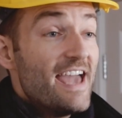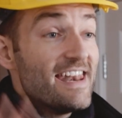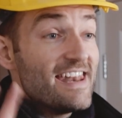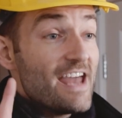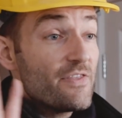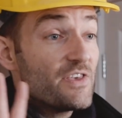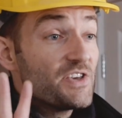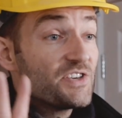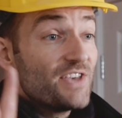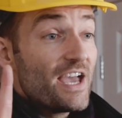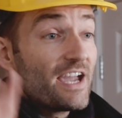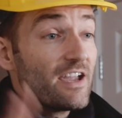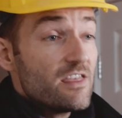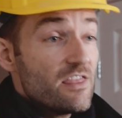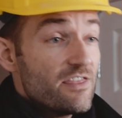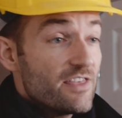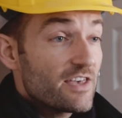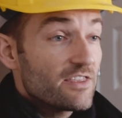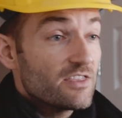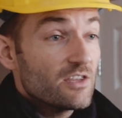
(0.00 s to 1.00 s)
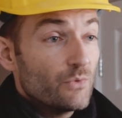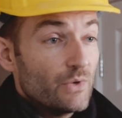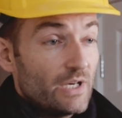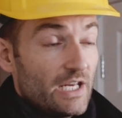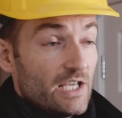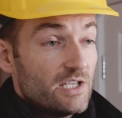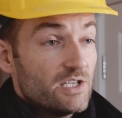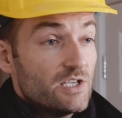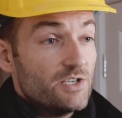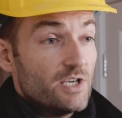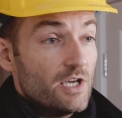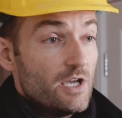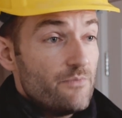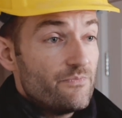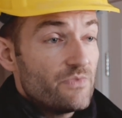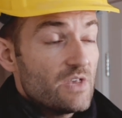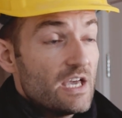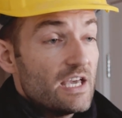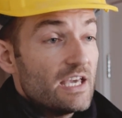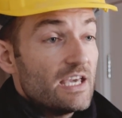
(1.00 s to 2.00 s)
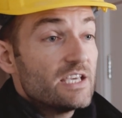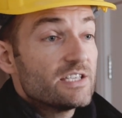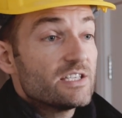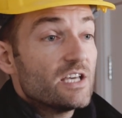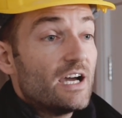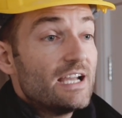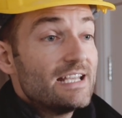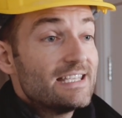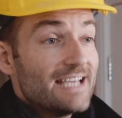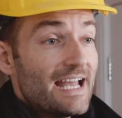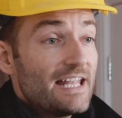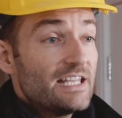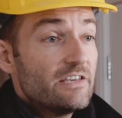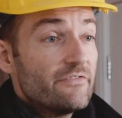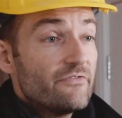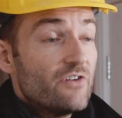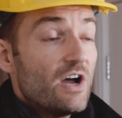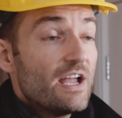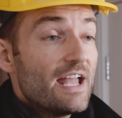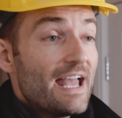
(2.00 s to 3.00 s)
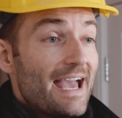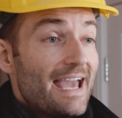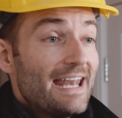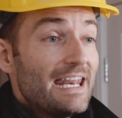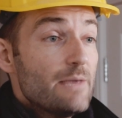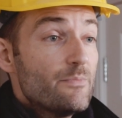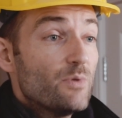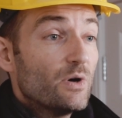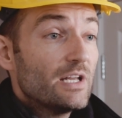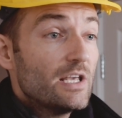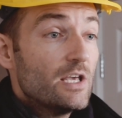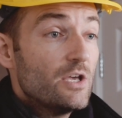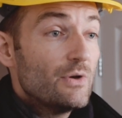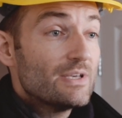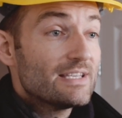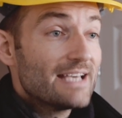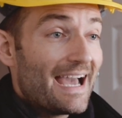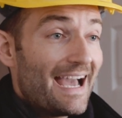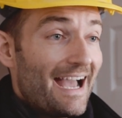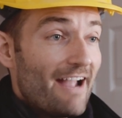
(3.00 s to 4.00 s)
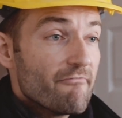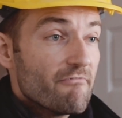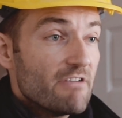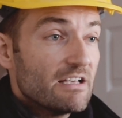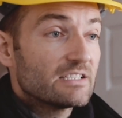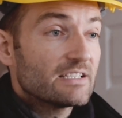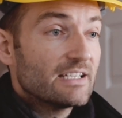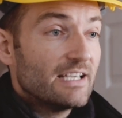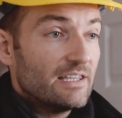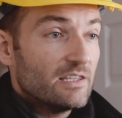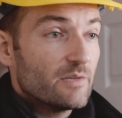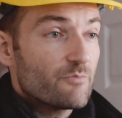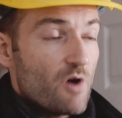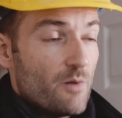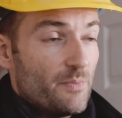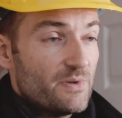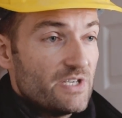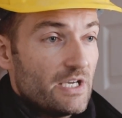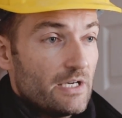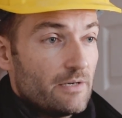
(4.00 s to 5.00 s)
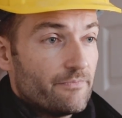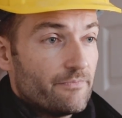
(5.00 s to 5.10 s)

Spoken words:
Now, the second thing that we need to do is to identify anybody who is at risk in the property.